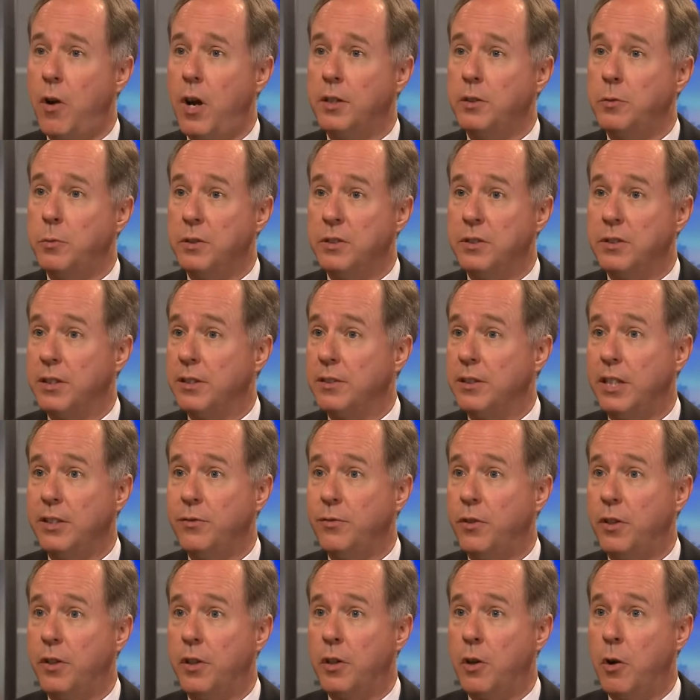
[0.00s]
Cross was
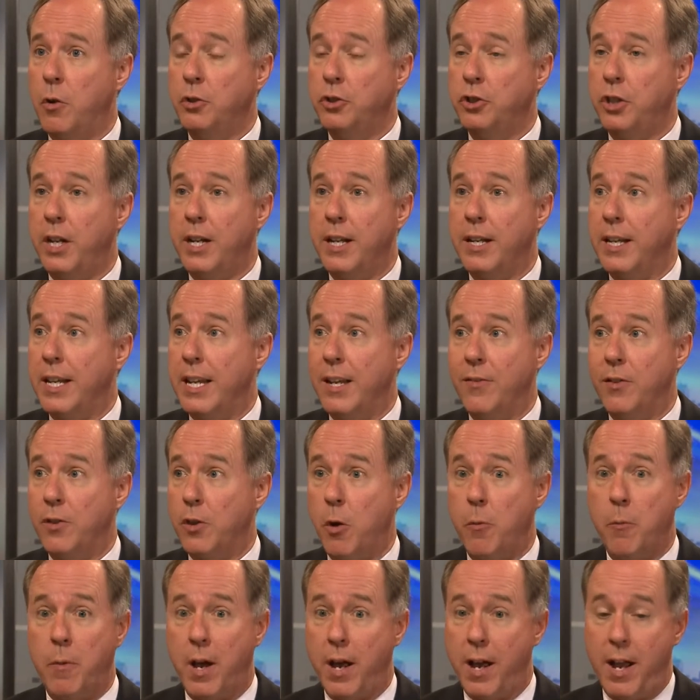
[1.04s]
successful in negotiating, even
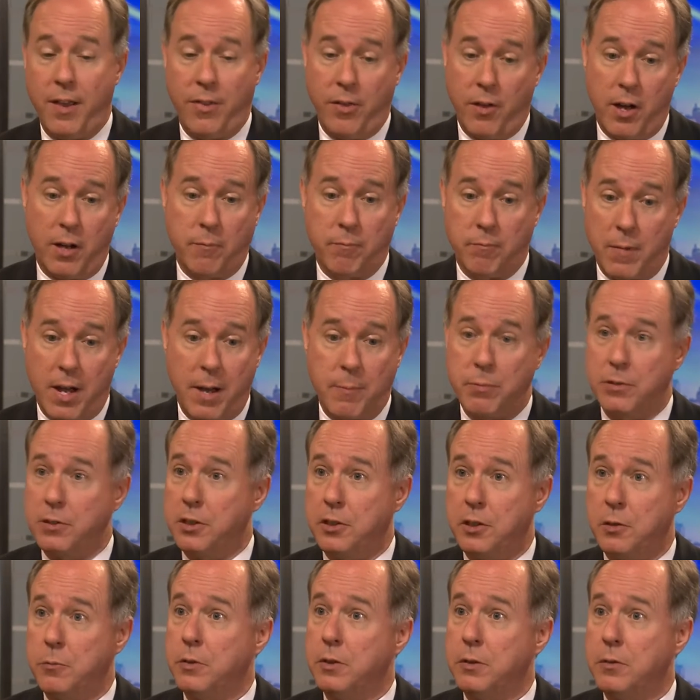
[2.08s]
though I thought my
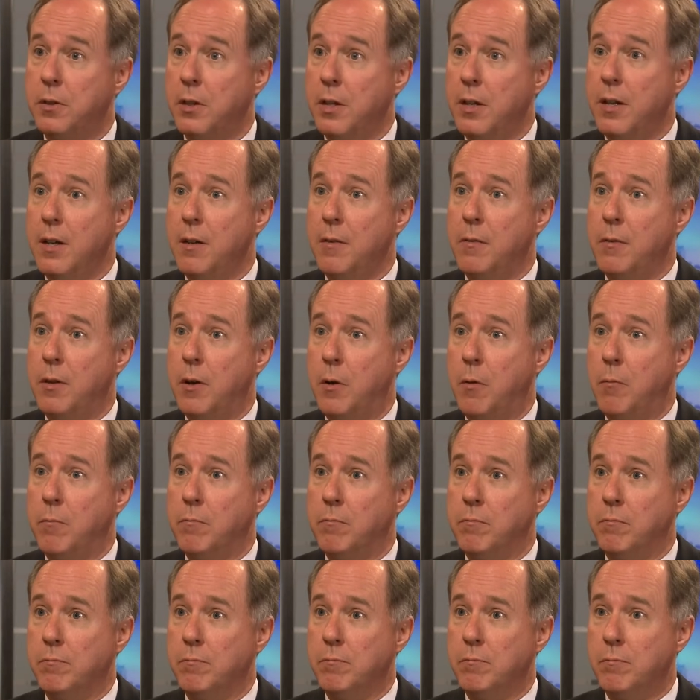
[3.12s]
position was, you know,
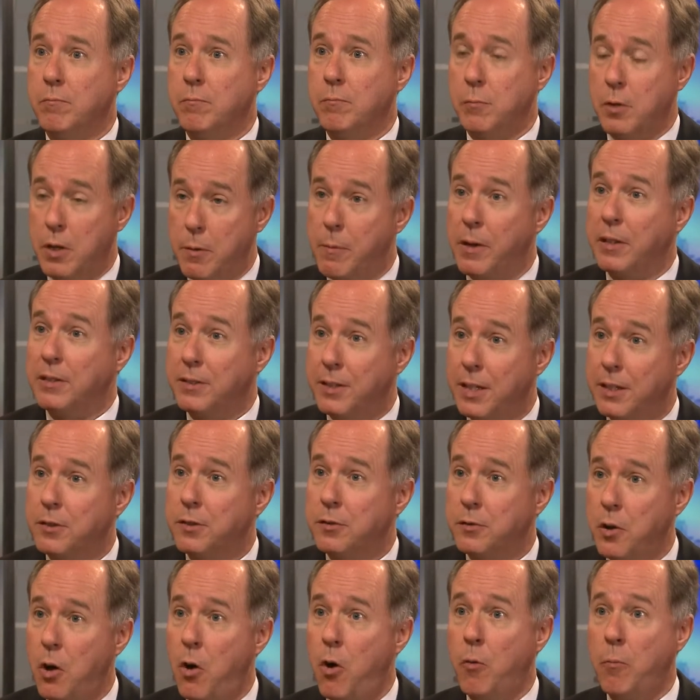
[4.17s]
pretty much set
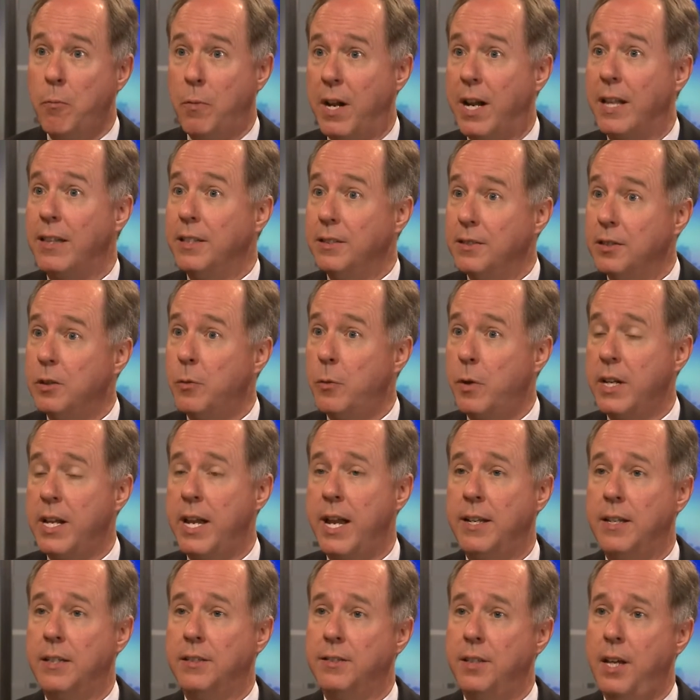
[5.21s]
in stone, but I listened to what
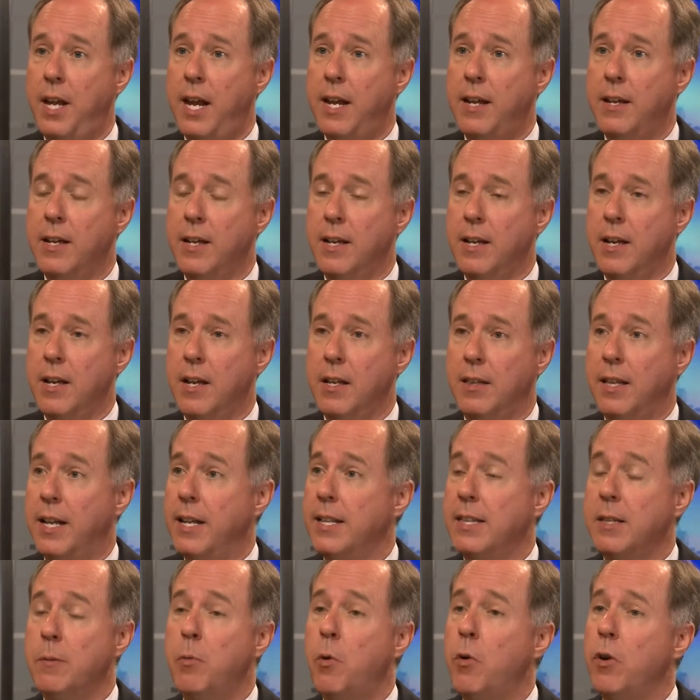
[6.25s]
he had to say,
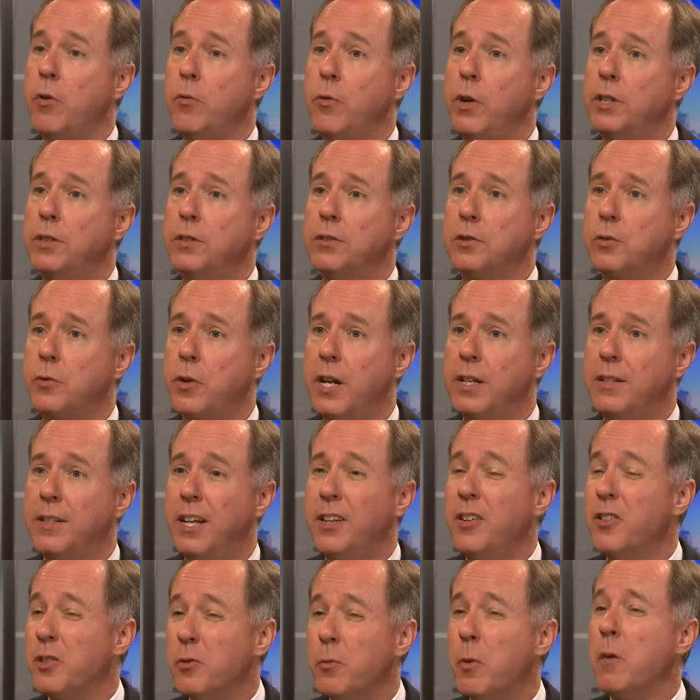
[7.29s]
Letting the Board of Regents create
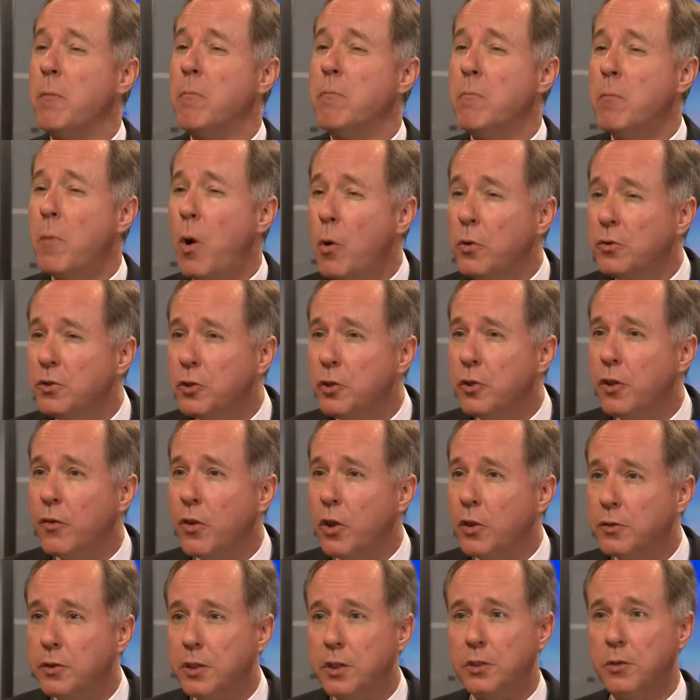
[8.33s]
tenure is what most
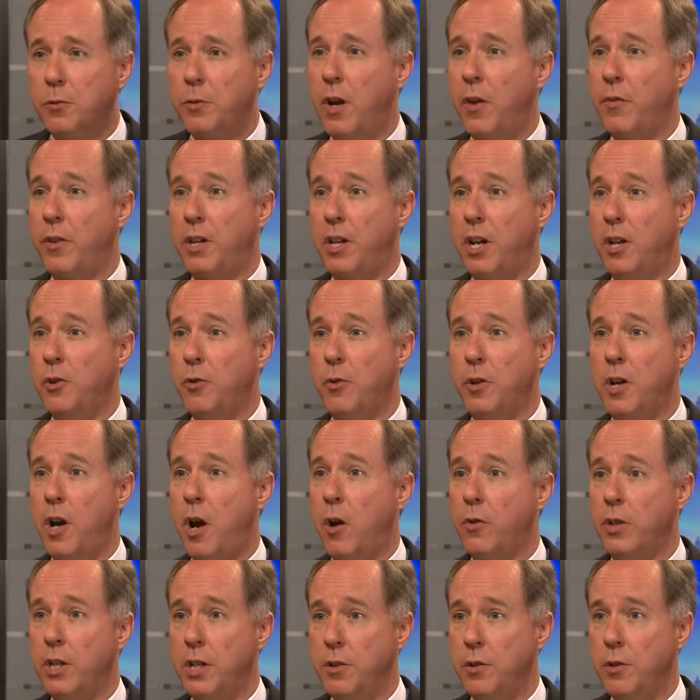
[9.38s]
universities around the country
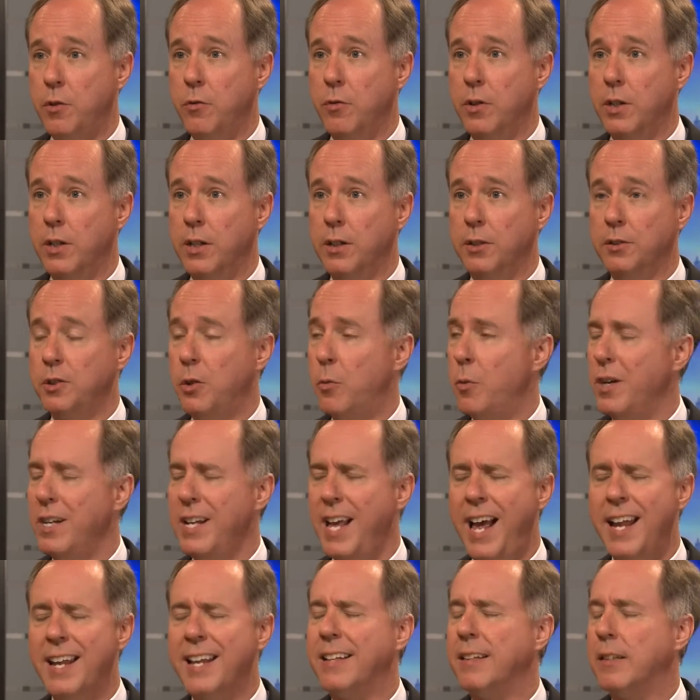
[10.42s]
already do. So we're
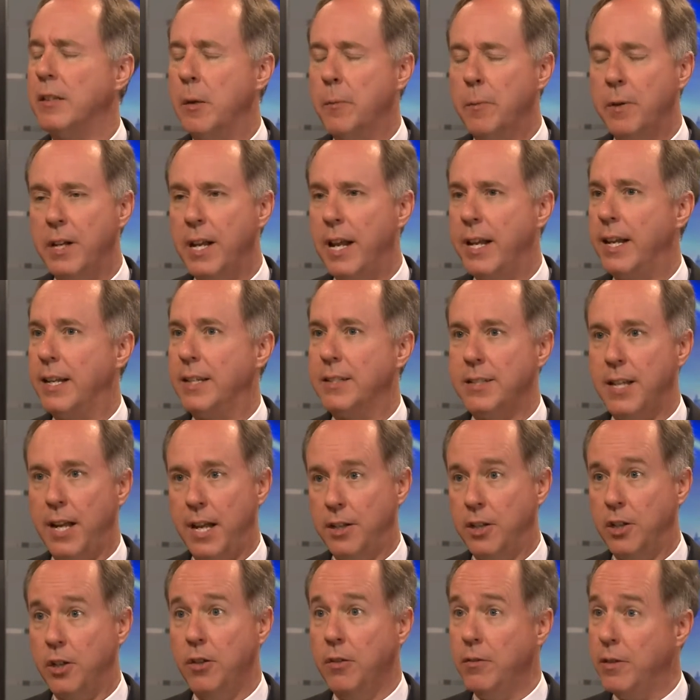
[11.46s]
not eliminating
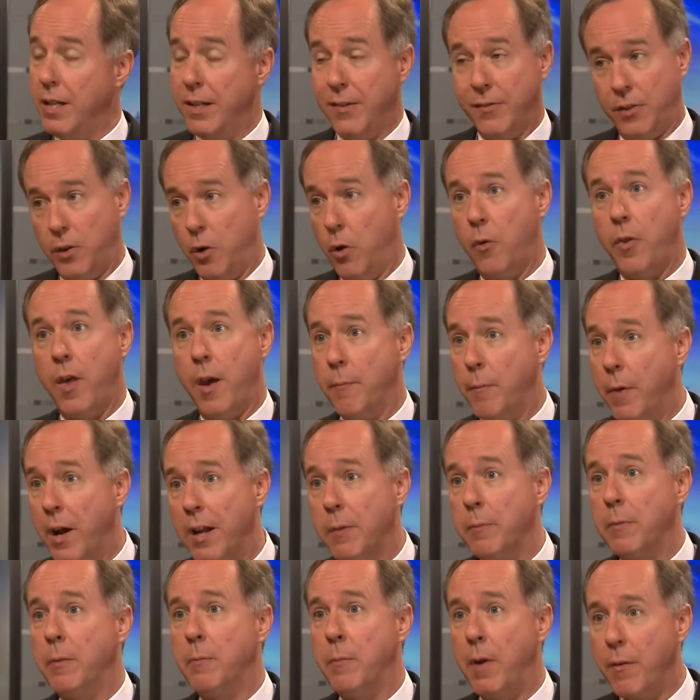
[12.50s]
tenure, even though that
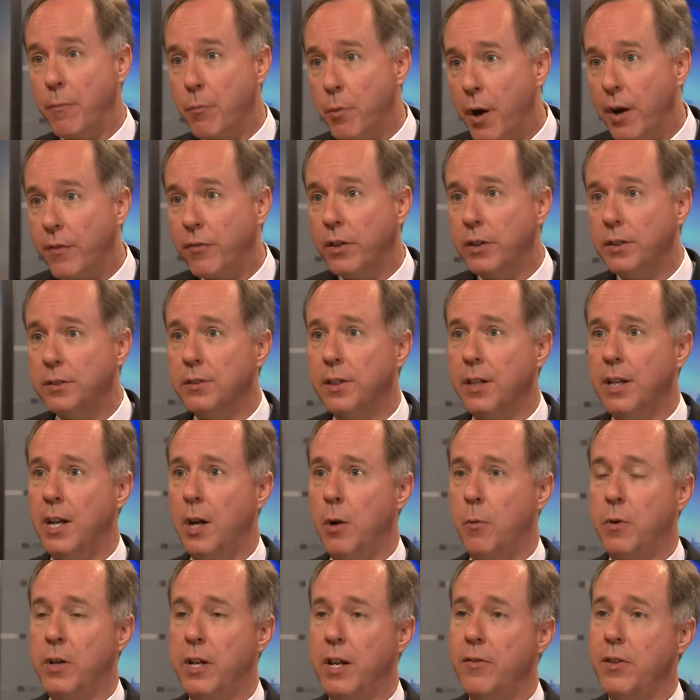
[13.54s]
might have been my preference.
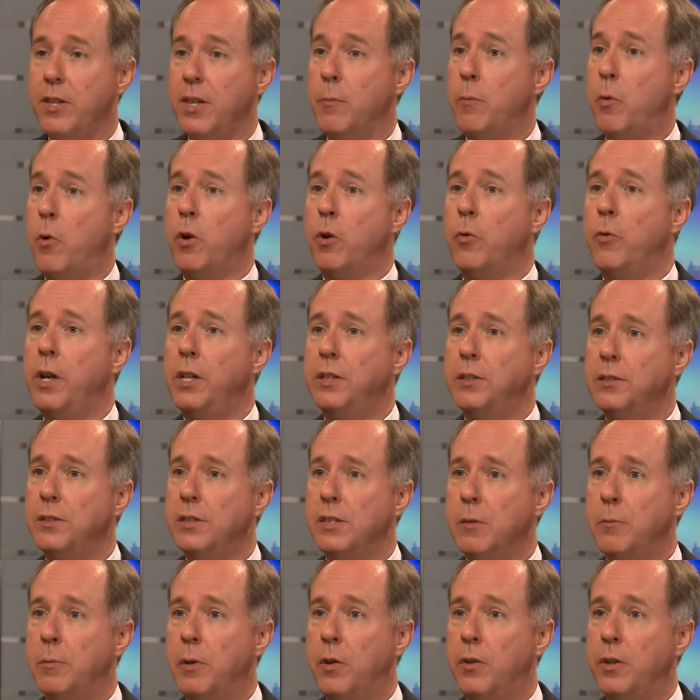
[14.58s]
We're giving the Board of Regents
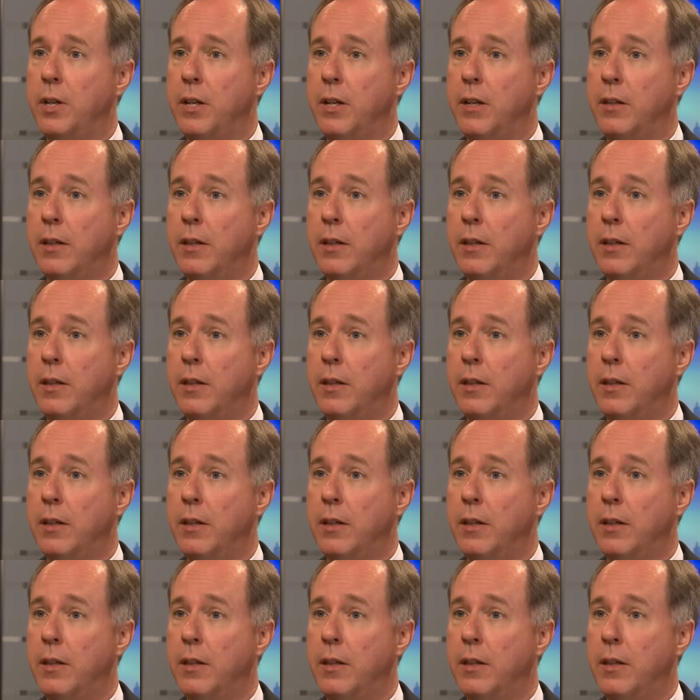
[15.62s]
the ability